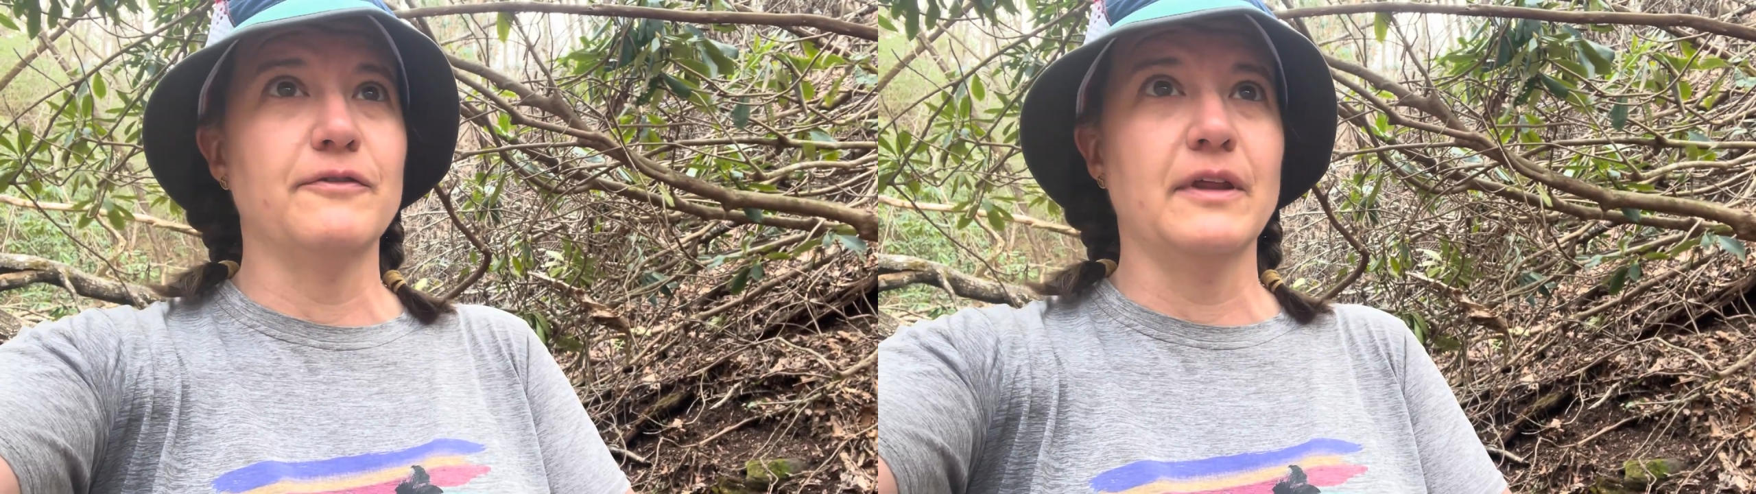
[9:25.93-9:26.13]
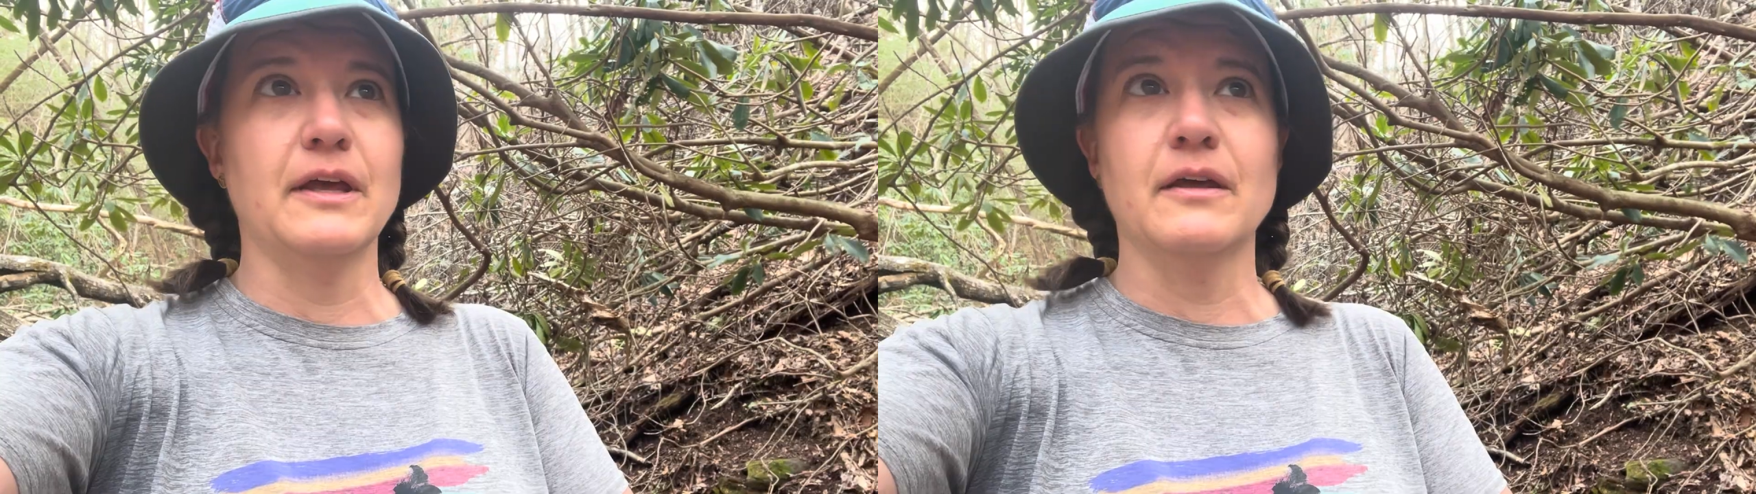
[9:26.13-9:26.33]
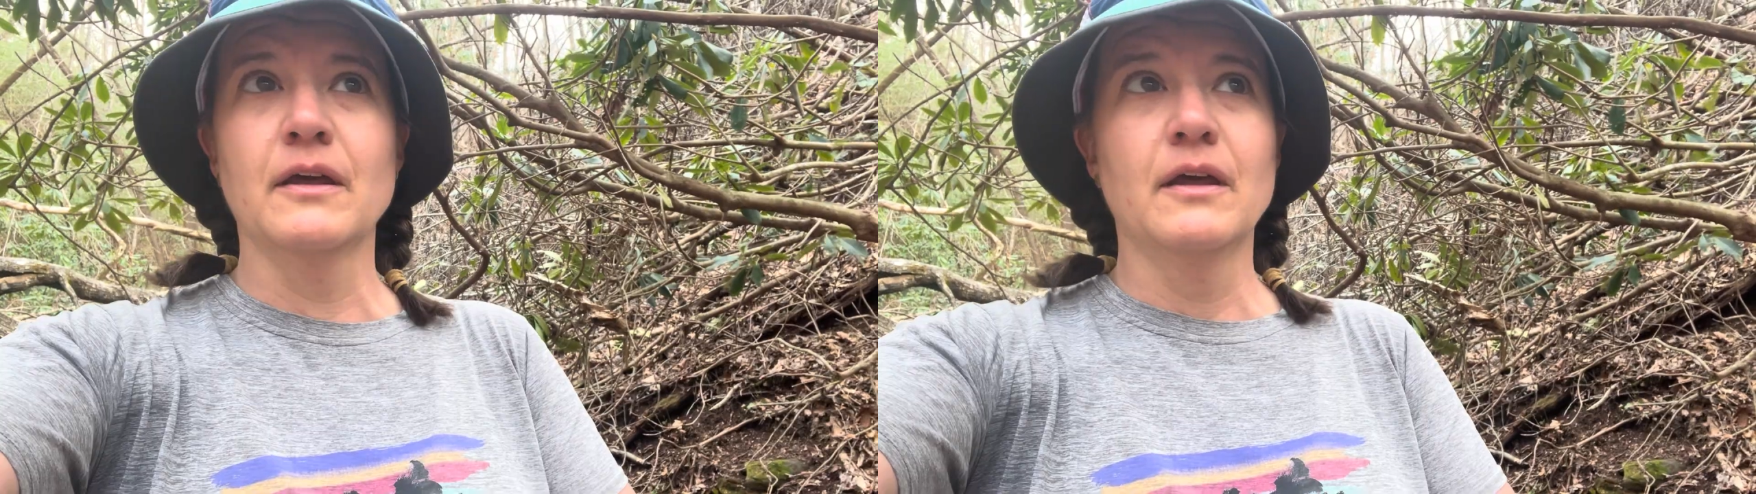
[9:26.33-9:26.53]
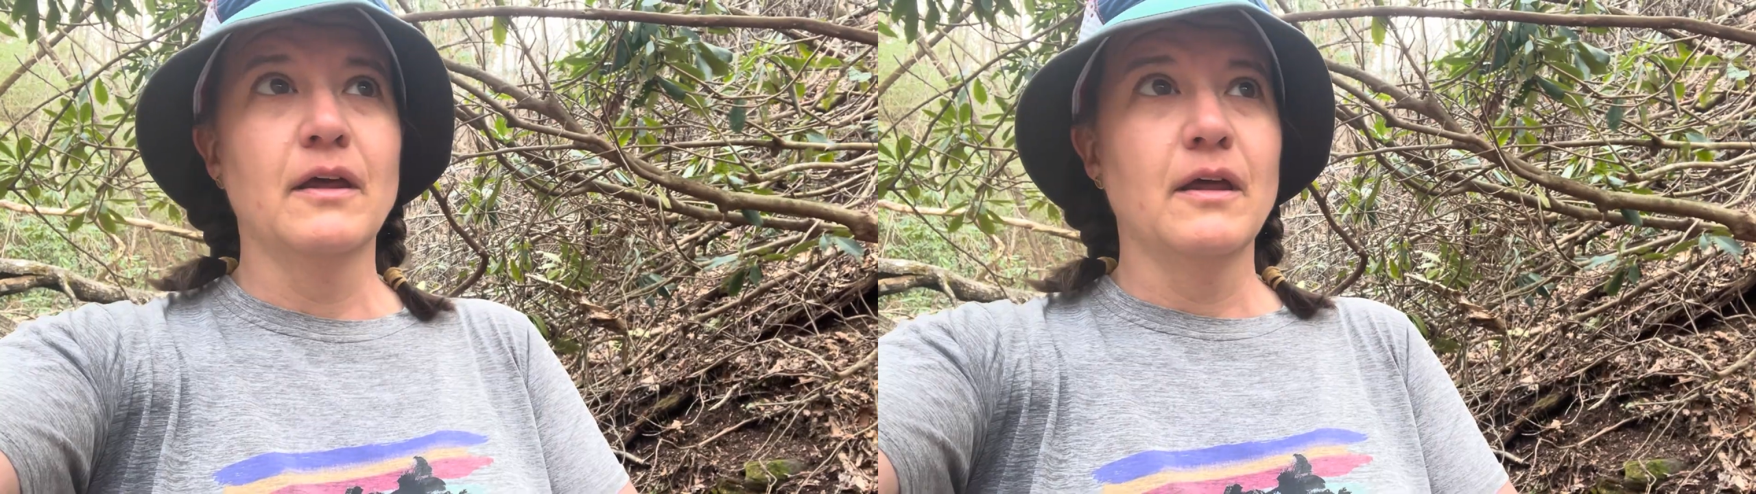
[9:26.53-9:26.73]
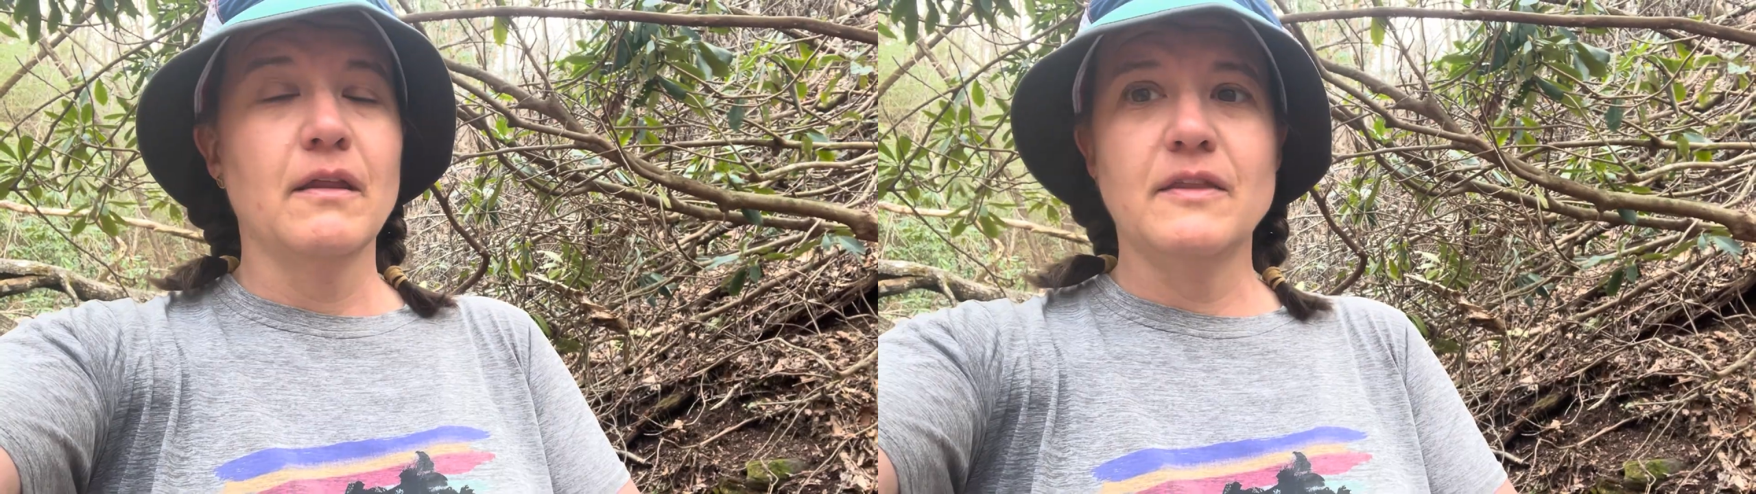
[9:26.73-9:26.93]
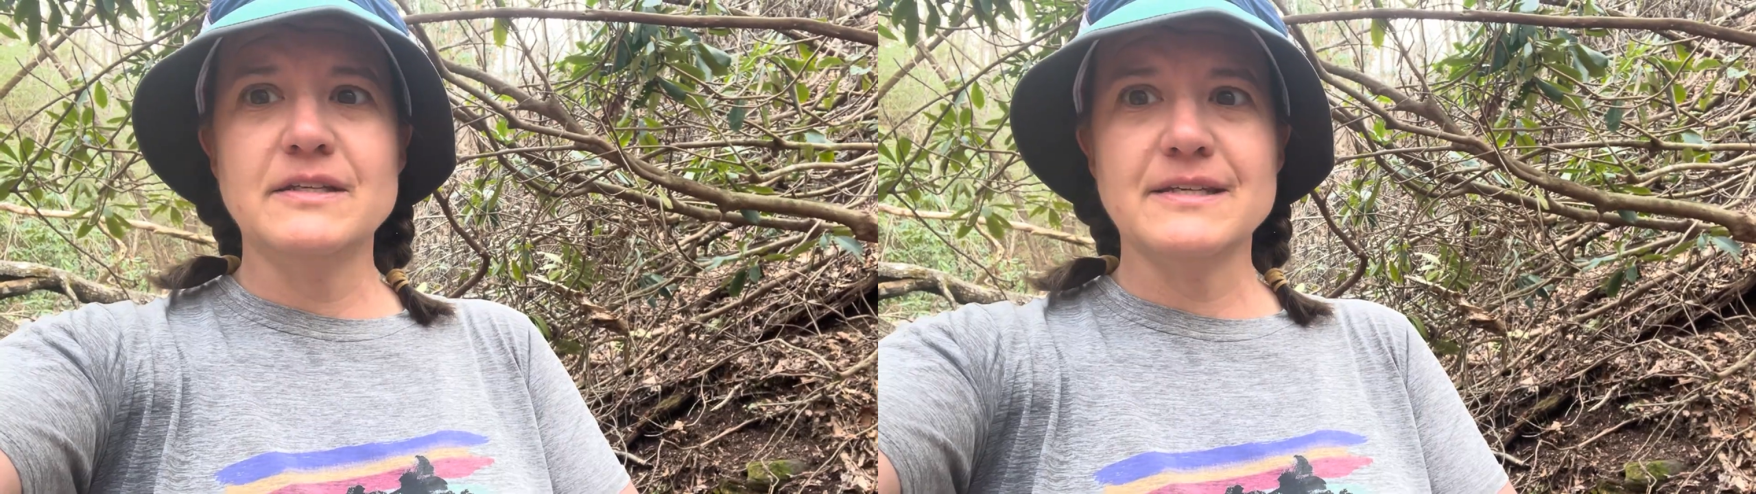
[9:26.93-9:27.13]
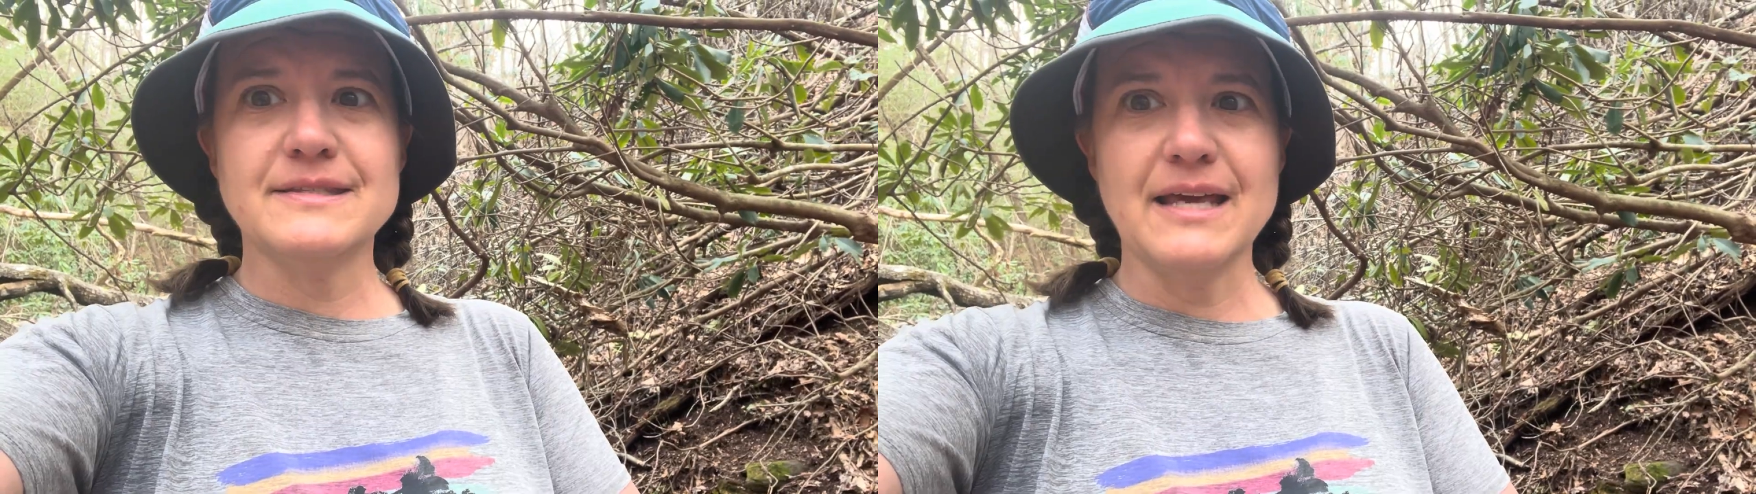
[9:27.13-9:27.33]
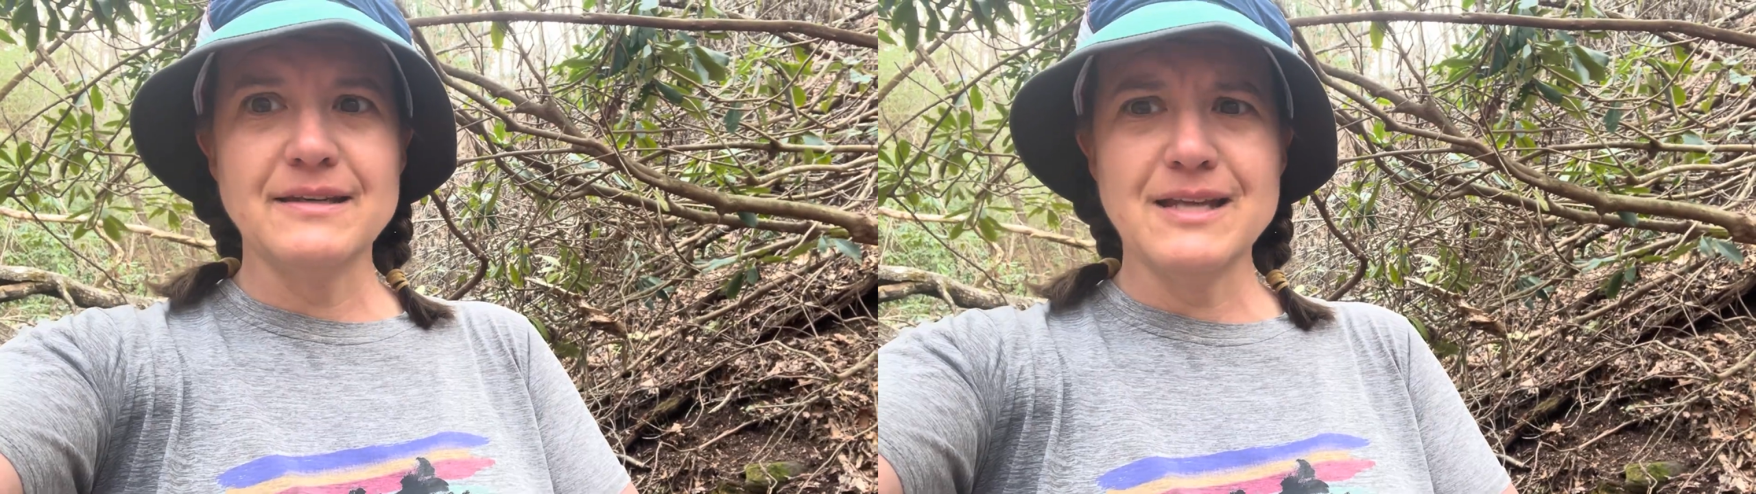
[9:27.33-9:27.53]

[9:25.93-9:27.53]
The descent